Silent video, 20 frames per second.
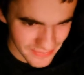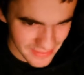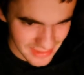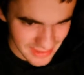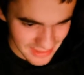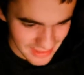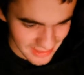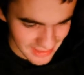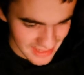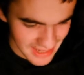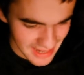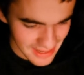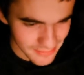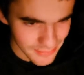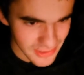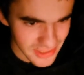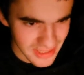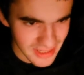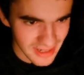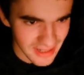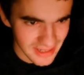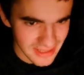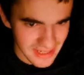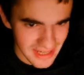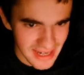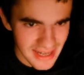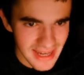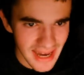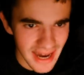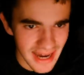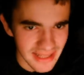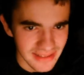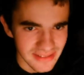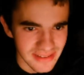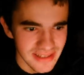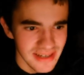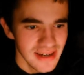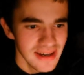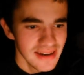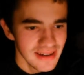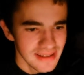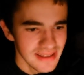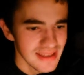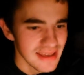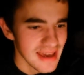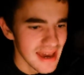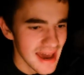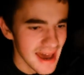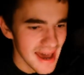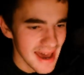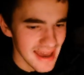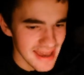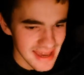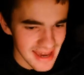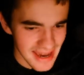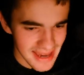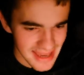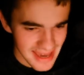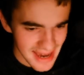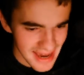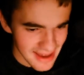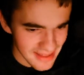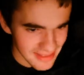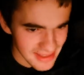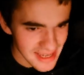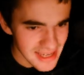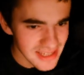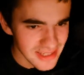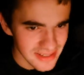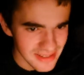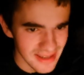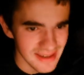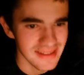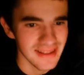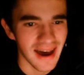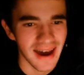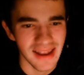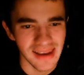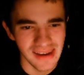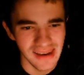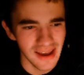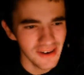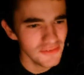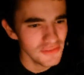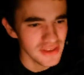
the game's starting, and yeah. I love